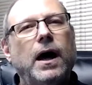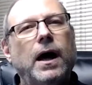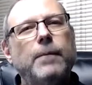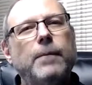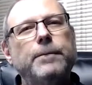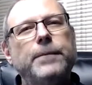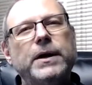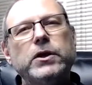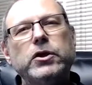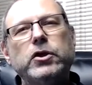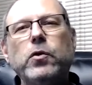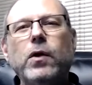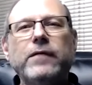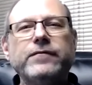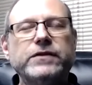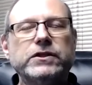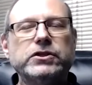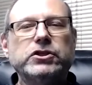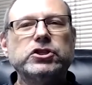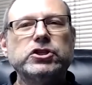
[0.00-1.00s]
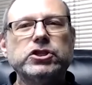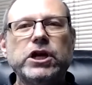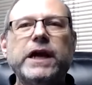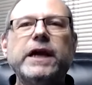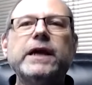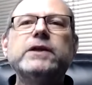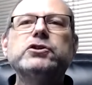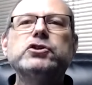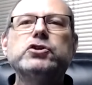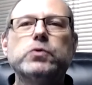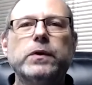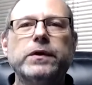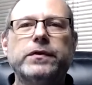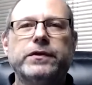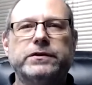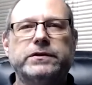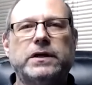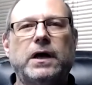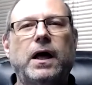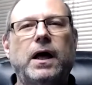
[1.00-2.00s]
but you have to change with the
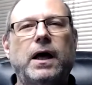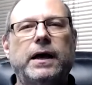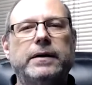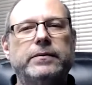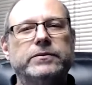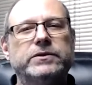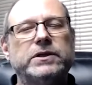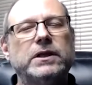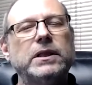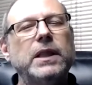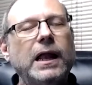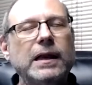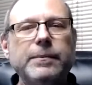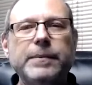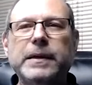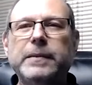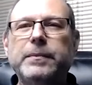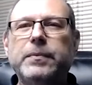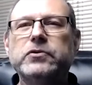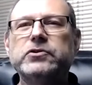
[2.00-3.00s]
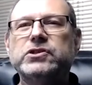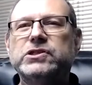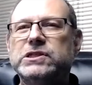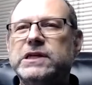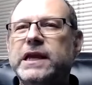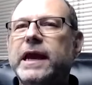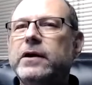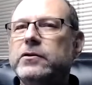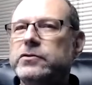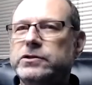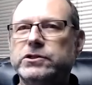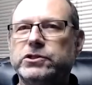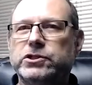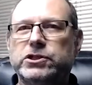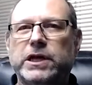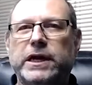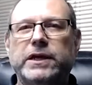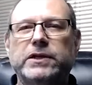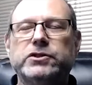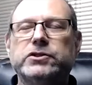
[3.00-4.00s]
times. A lot of people are scared to
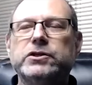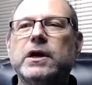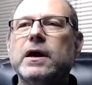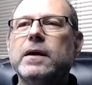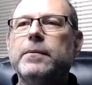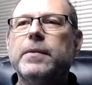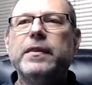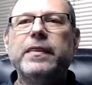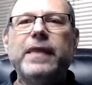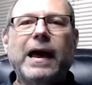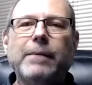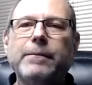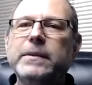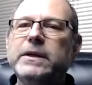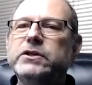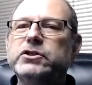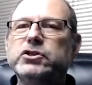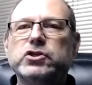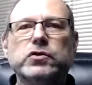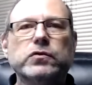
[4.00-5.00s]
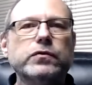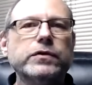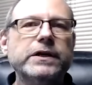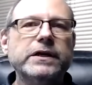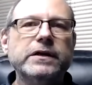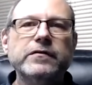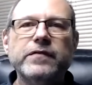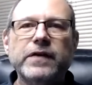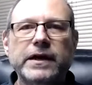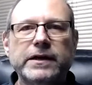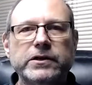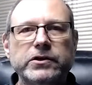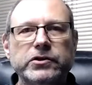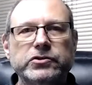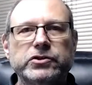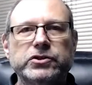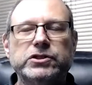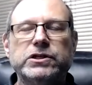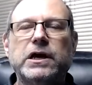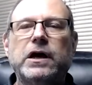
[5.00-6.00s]
change, but that means reinventing
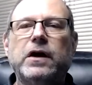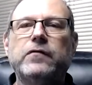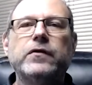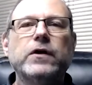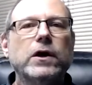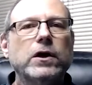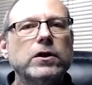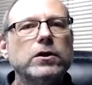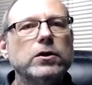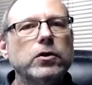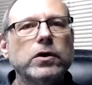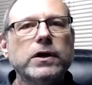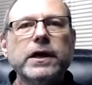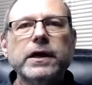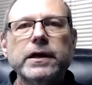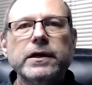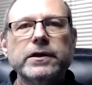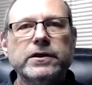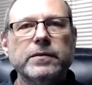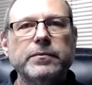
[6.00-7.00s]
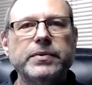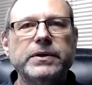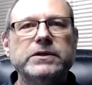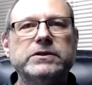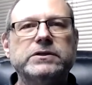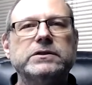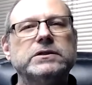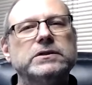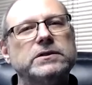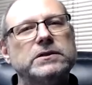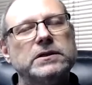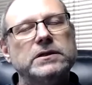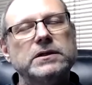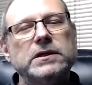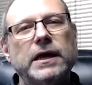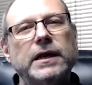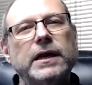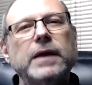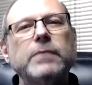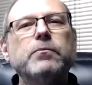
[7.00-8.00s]
yourself, looking at the business
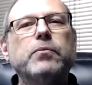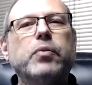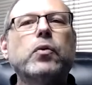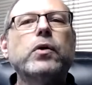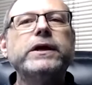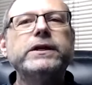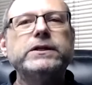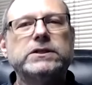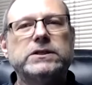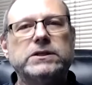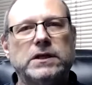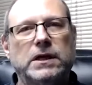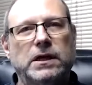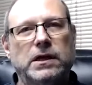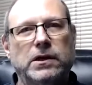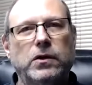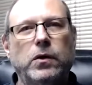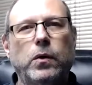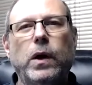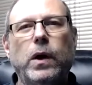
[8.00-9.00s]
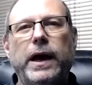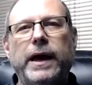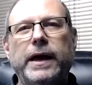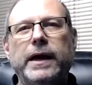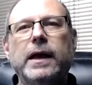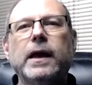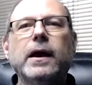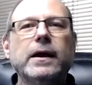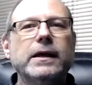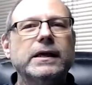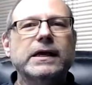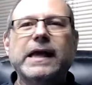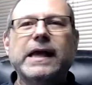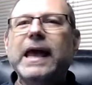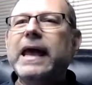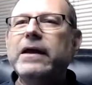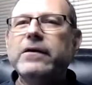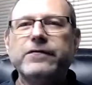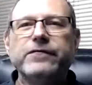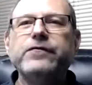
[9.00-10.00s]
and embracing it in a way. You
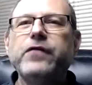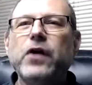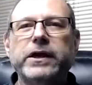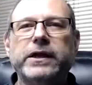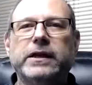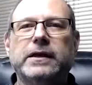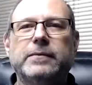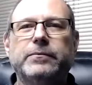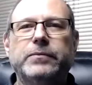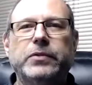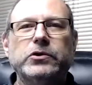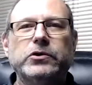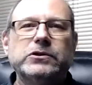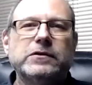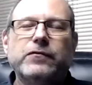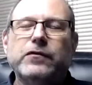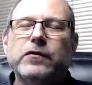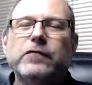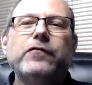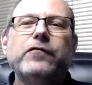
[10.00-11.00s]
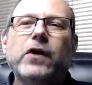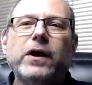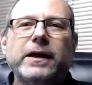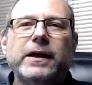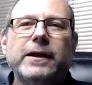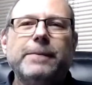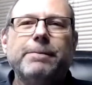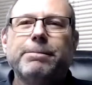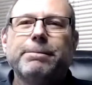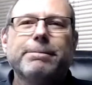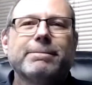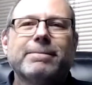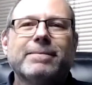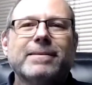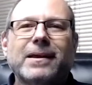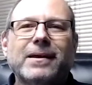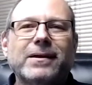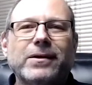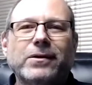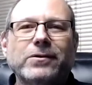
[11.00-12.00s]
can't fight it, because if you fight it,
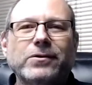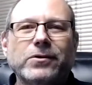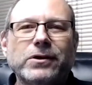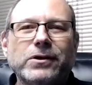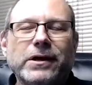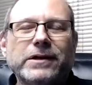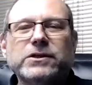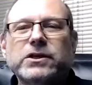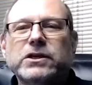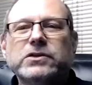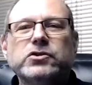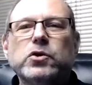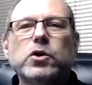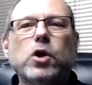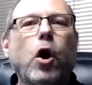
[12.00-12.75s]
it's going to